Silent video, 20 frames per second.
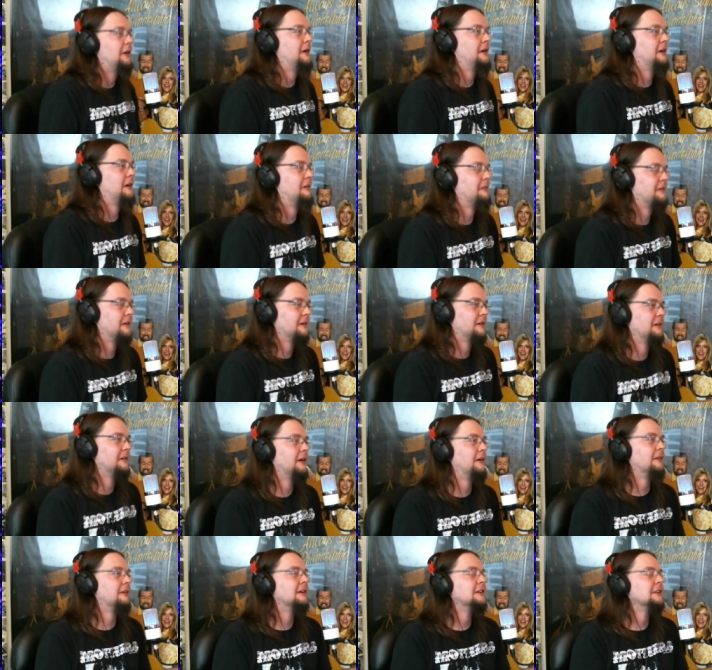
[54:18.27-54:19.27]
Yeah, see,
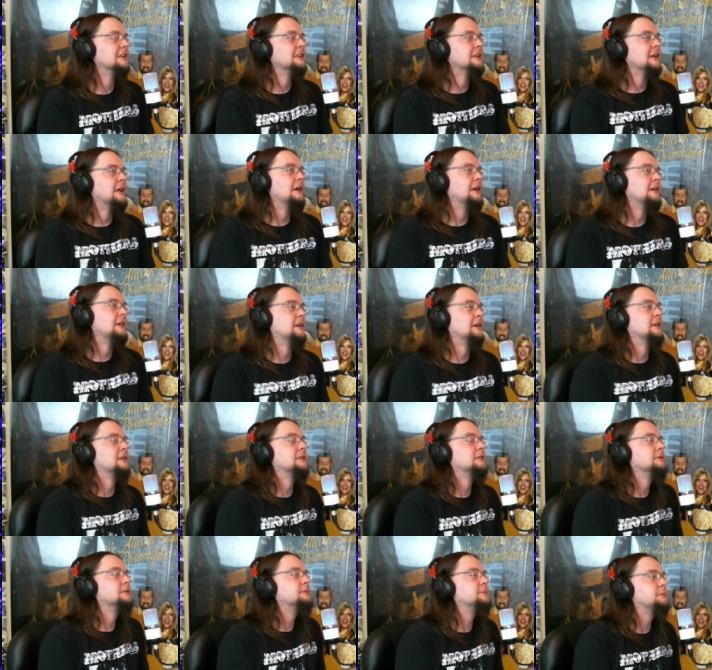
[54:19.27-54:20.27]
that's true too. Is like
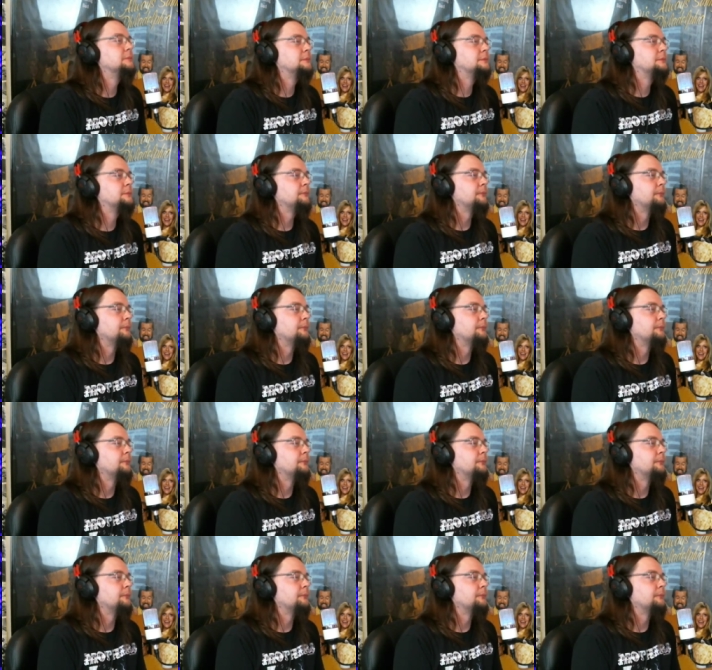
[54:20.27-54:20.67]
some people read just